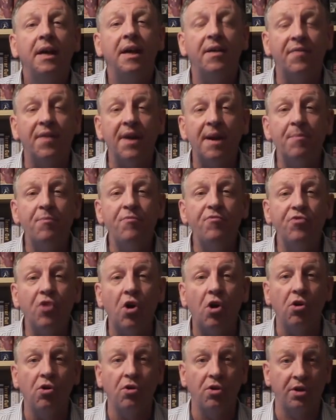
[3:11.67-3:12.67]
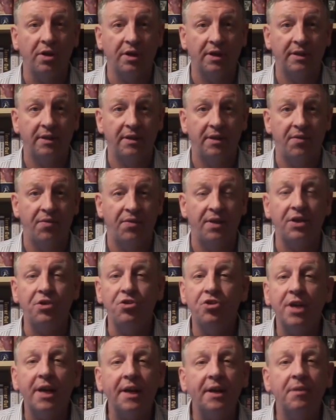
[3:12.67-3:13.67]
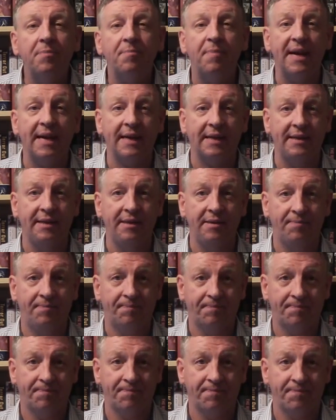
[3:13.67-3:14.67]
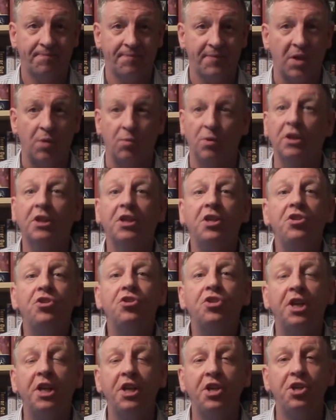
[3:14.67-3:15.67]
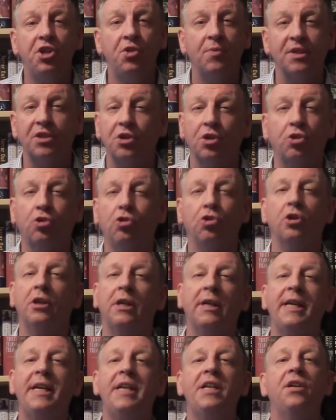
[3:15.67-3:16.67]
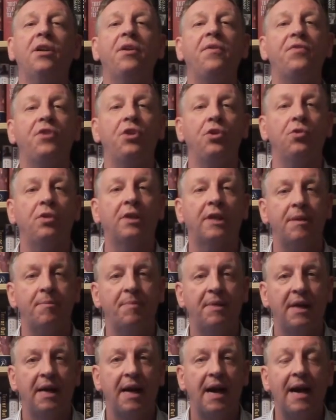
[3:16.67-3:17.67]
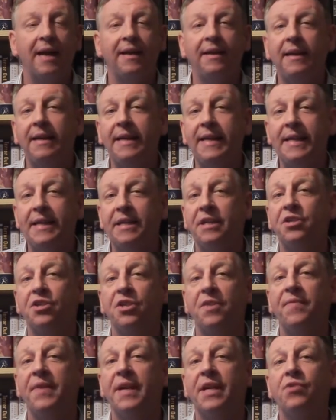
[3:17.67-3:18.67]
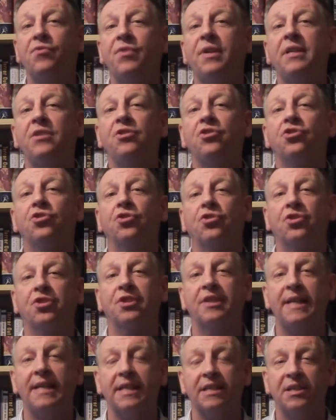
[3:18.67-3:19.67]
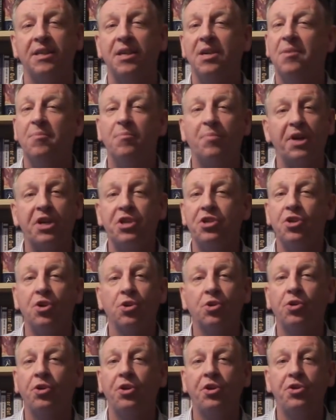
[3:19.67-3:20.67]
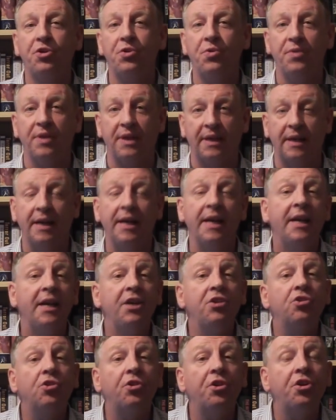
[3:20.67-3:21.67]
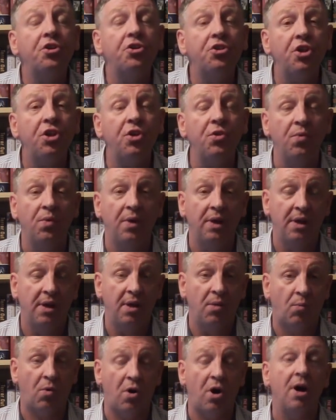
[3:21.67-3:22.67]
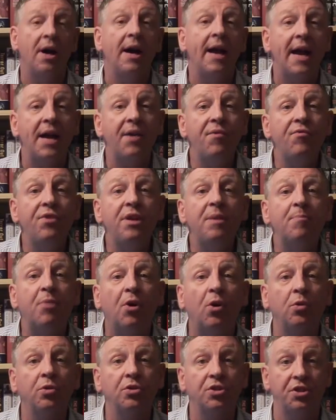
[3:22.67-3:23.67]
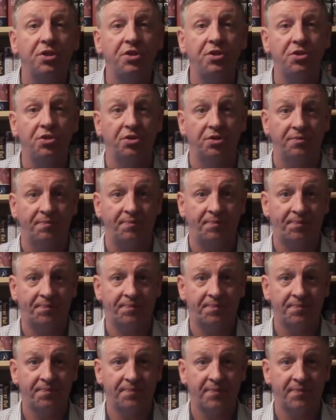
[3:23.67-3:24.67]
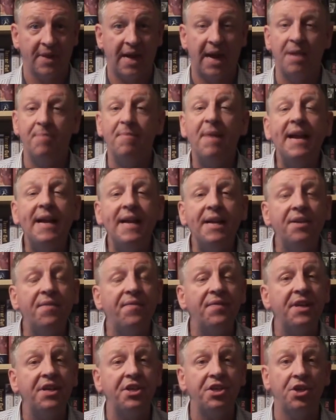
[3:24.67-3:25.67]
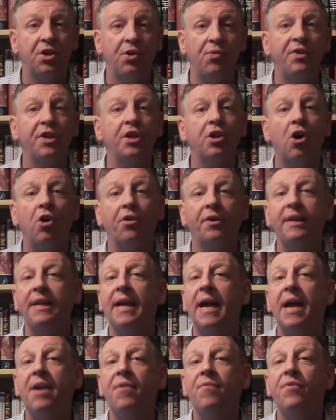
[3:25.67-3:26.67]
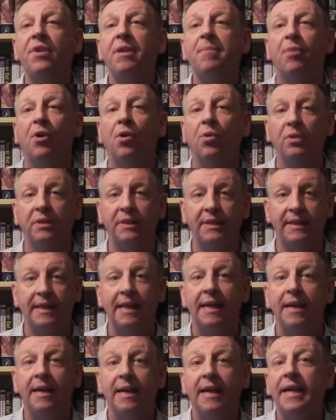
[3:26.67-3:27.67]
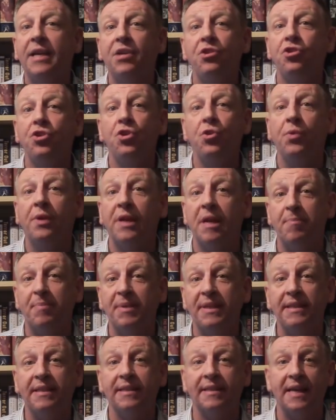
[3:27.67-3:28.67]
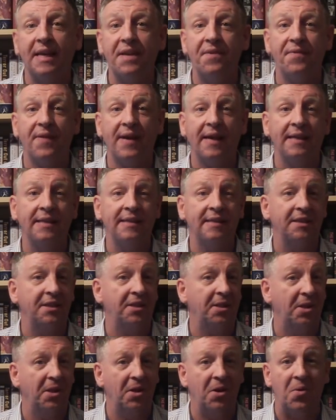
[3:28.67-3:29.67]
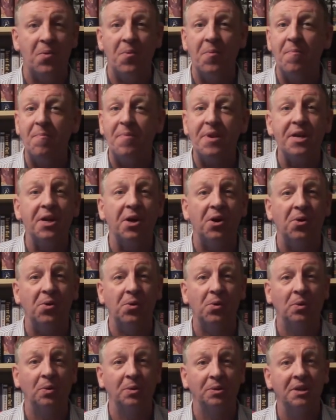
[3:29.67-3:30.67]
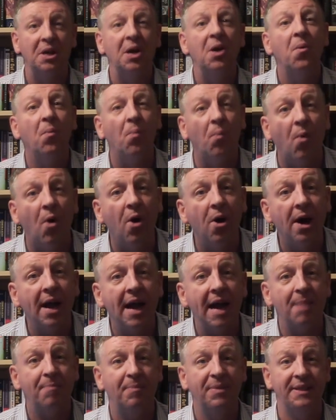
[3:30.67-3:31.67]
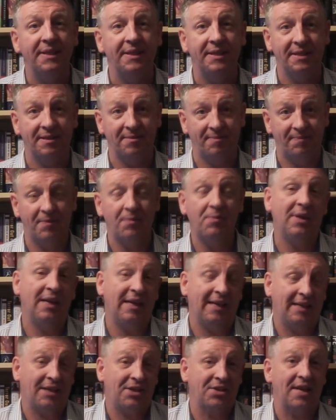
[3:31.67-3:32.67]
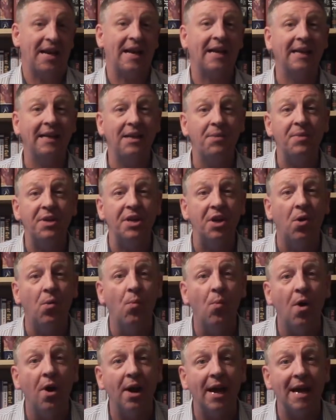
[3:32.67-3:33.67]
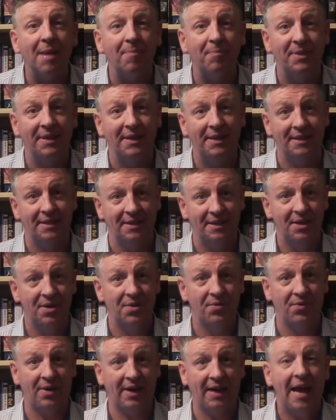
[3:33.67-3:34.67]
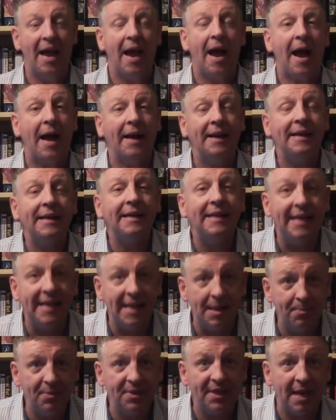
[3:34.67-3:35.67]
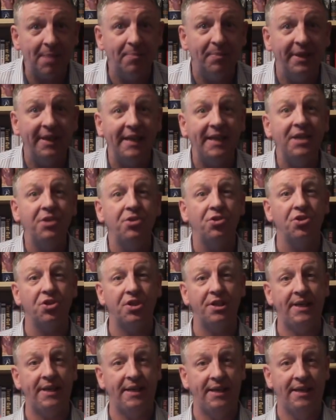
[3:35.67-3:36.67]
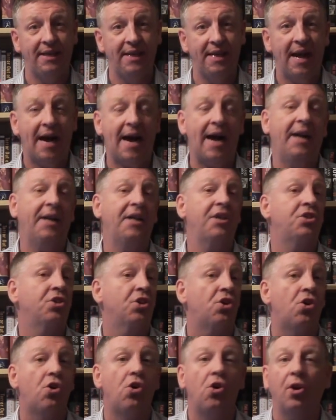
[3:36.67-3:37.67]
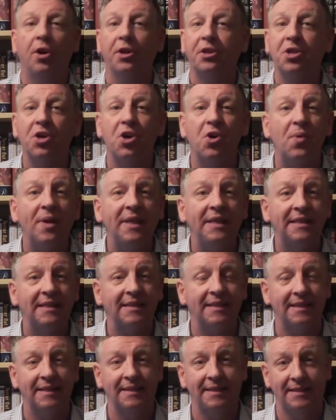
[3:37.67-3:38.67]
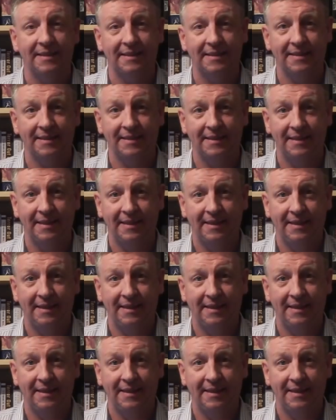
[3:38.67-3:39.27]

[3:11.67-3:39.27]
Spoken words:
If I'm wrong, then Jared Batten will continue as a good leader of UKIP and lead it to victory and success. But he's not going to do that. He's going to do what Henry Bolton done. I made a video regarding Henry Bolton. Is UKIP in safe hands? And lo and behold, what happened? Well, exactly, we know what happened, right? And it keeps happening, doesn't it? And it's all a coincidence.